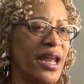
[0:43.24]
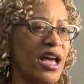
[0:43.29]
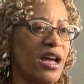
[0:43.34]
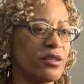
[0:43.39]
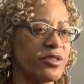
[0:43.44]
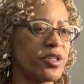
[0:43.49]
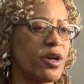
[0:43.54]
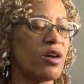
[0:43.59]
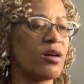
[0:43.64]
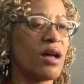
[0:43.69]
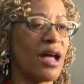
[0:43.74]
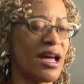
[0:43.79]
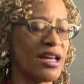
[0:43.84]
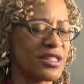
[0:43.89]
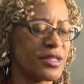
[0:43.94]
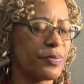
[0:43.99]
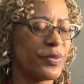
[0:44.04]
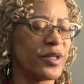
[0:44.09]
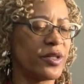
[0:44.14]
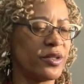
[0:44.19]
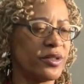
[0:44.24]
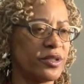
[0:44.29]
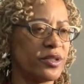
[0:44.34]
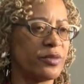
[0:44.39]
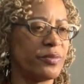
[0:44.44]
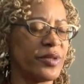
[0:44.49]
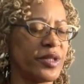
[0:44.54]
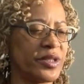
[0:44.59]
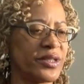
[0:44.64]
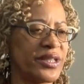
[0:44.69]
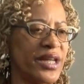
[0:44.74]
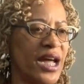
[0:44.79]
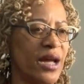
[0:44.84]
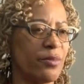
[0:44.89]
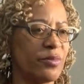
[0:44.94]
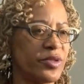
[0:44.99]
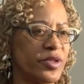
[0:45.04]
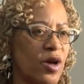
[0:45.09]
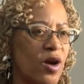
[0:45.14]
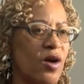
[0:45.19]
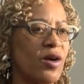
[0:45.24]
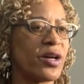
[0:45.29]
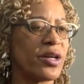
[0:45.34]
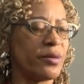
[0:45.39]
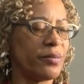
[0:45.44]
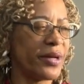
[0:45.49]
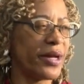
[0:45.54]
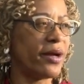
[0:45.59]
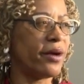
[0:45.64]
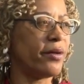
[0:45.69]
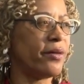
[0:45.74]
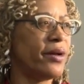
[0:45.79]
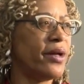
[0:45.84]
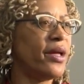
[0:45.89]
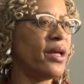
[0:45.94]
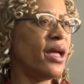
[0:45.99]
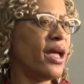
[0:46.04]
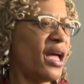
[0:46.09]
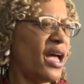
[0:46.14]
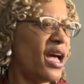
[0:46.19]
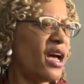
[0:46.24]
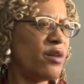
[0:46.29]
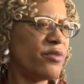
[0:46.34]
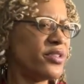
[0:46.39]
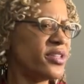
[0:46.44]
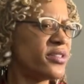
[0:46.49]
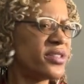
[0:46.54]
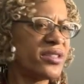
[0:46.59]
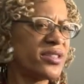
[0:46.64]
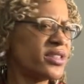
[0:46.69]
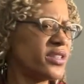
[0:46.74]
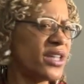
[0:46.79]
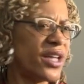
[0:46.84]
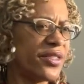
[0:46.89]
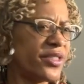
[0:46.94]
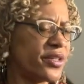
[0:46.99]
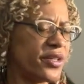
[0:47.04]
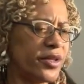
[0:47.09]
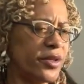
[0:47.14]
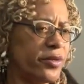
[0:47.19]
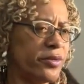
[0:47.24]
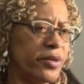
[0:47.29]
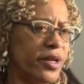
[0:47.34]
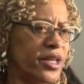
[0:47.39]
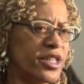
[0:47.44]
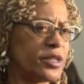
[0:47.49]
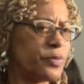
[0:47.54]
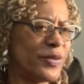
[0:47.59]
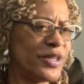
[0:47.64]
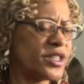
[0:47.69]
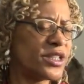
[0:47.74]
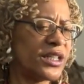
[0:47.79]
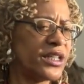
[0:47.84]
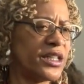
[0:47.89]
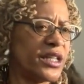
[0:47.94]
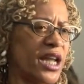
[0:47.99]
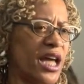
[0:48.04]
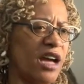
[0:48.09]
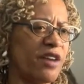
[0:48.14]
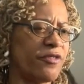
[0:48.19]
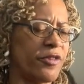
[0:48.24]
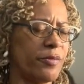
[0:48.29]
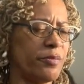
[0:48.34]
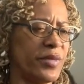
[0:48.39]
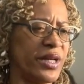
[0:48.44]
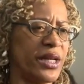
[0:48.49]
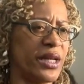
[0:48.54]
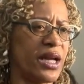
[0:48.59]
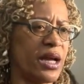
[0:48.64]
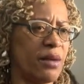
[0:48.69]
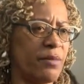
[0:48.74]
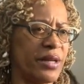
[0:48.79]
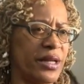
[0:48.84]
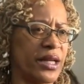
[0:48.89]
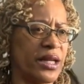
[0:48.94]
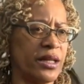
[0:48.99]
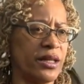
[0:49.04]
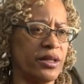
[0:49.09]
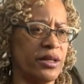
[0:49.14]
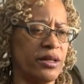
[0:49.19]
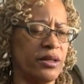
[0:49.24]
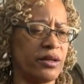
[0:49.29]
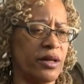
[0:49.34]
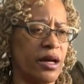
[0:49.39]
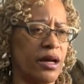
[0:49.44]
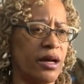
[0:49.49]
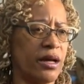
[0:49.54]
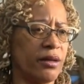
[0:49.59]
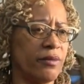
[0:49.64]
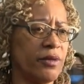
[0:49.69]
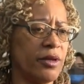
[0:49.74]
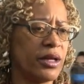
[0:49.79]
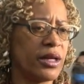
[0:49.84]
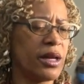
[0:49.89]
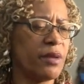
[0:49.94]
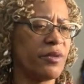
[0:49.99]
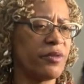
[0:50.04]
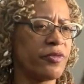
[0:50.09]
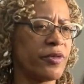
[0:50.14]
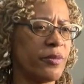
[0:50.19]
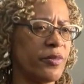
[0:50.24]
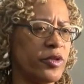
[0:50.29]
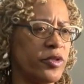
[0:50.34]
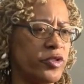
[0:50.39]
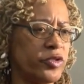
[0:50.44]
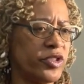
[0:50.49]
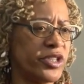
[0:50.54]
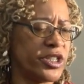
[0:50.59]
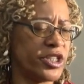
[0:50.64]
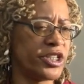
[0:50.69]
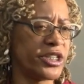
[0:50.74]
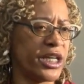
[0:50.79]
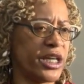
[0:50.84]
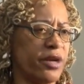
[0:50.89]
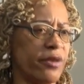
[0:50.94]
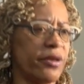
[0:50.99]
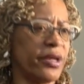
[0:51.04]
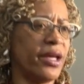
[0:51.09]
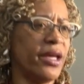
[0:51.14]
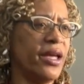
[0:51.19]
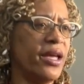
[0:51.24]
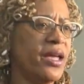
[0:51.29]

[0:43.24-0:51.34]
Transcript: And I'll talk. I'll spend a little bit of time talking about how this is nothing new, especially not for me coming in the uh, coming from the judiciary.